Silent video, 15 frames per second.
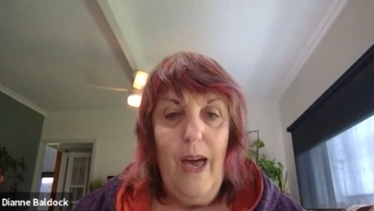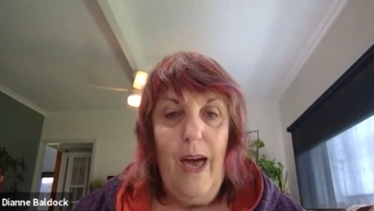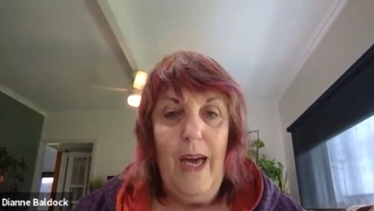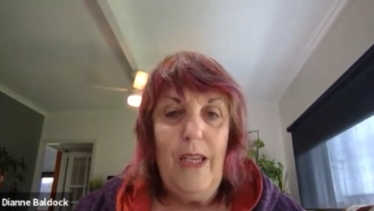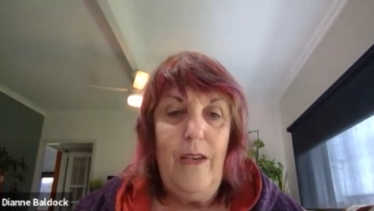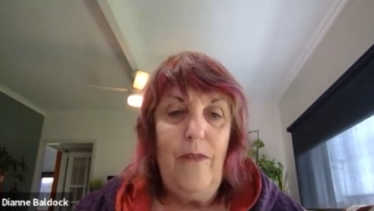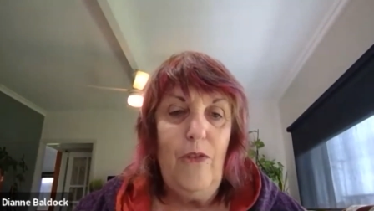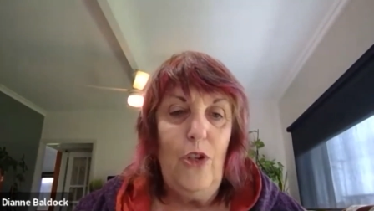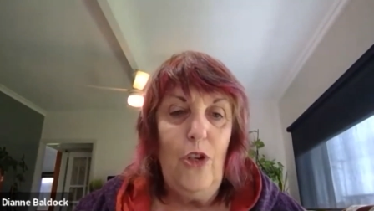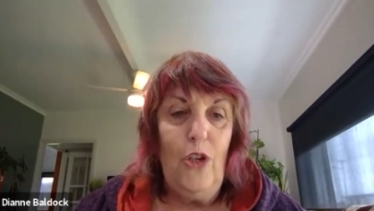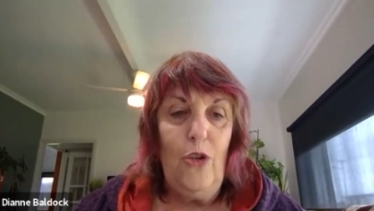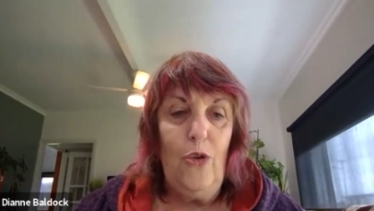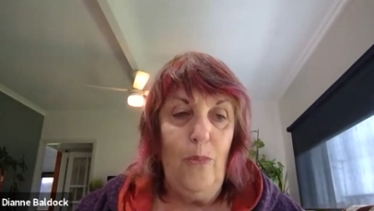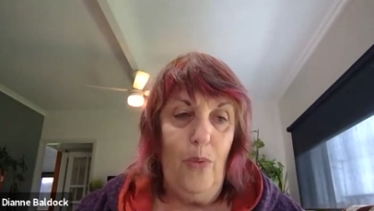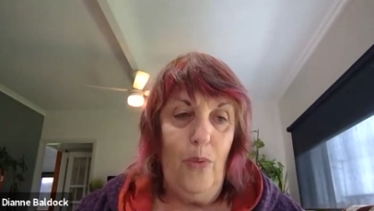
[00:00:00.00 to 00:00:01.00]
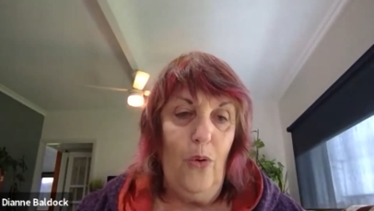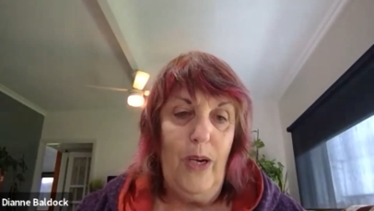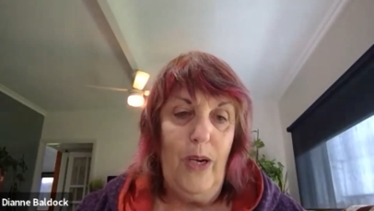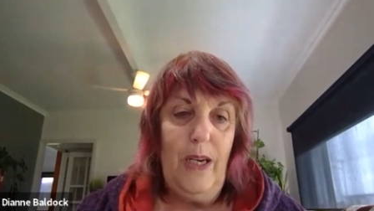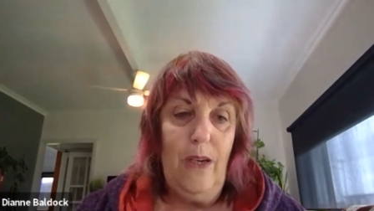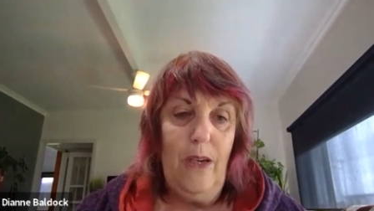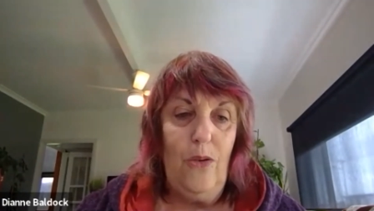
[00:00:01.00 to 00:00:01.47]
And even her little
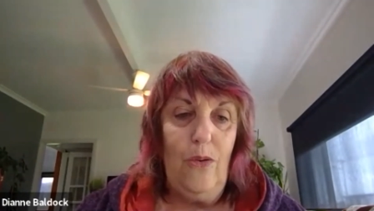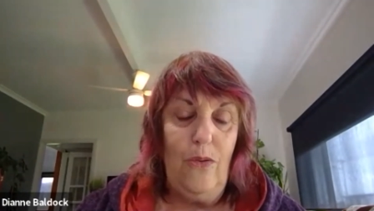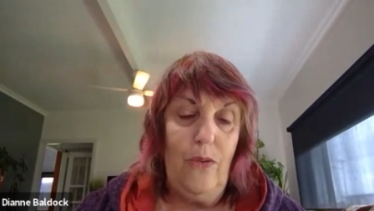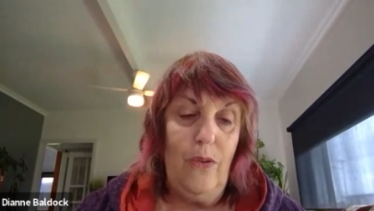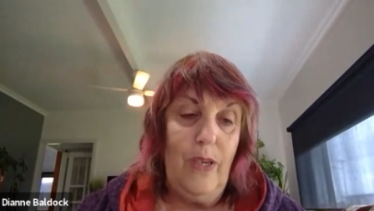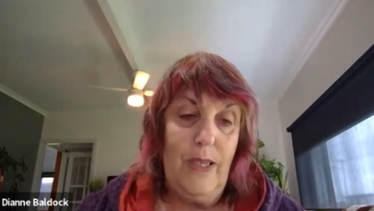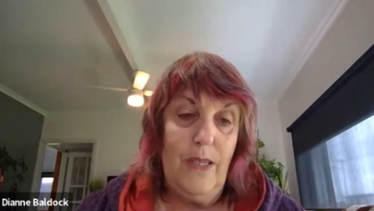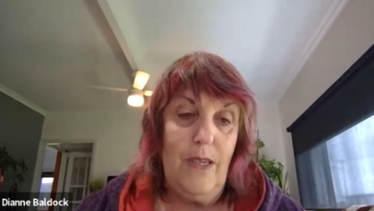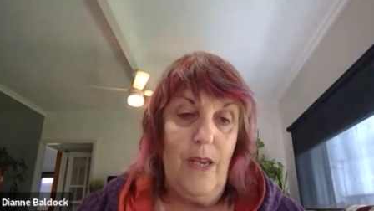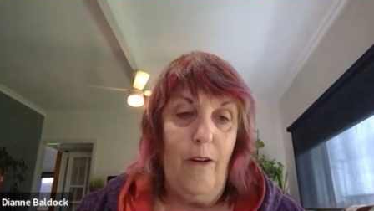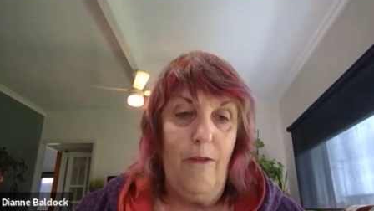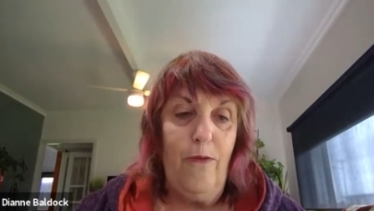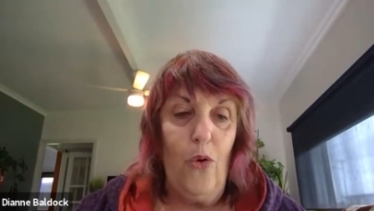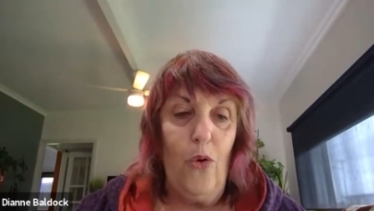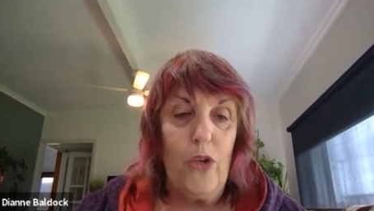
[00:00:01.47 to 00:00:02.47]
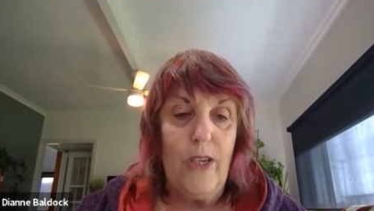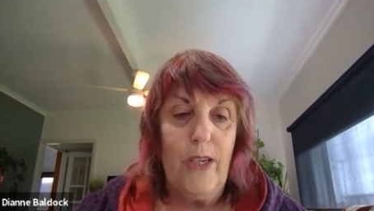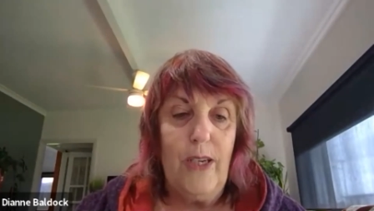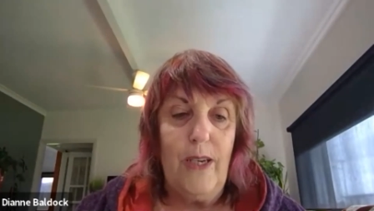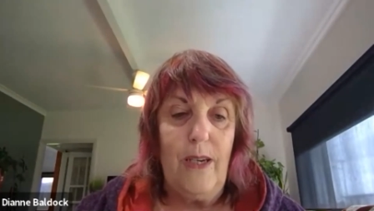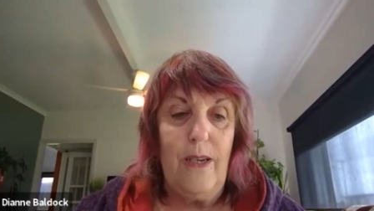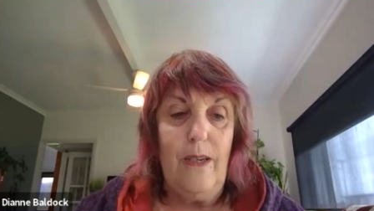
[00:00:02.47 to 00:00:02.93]
boy, who he's now
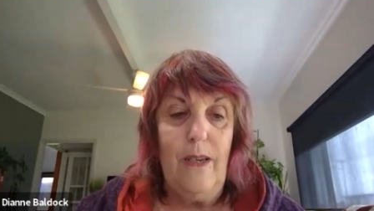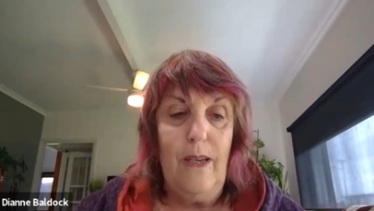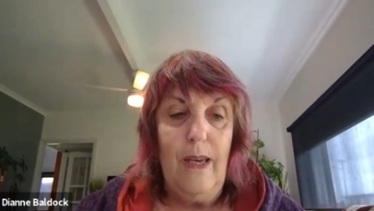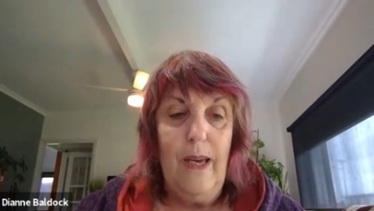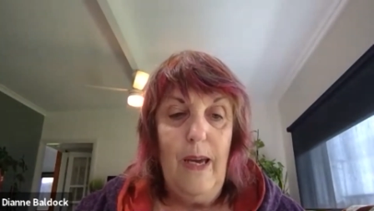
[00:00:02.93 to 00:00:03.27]
14,